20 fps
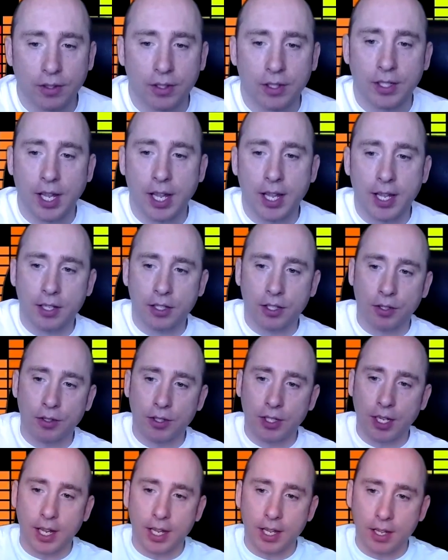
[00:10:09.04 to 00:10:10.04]
say it. So
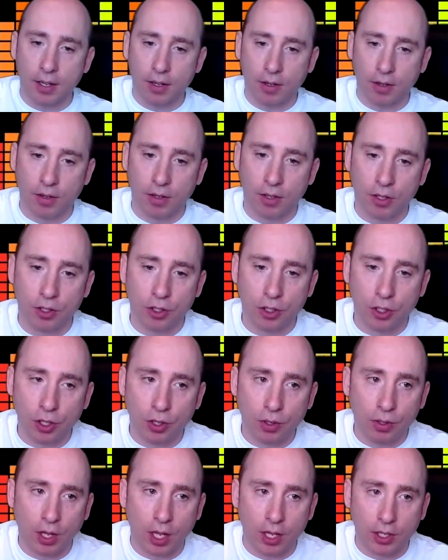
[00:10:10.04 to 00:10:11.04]
D,
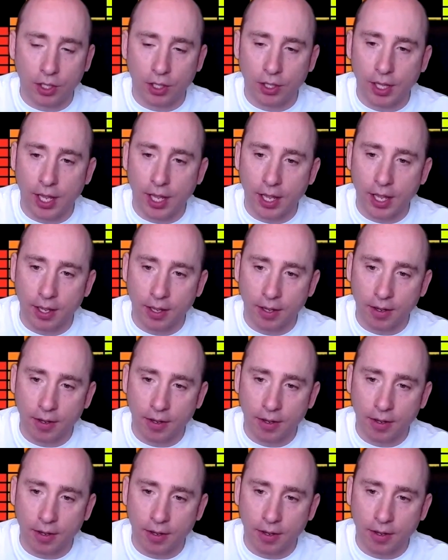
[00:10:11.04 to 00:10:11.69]
2 lots on there,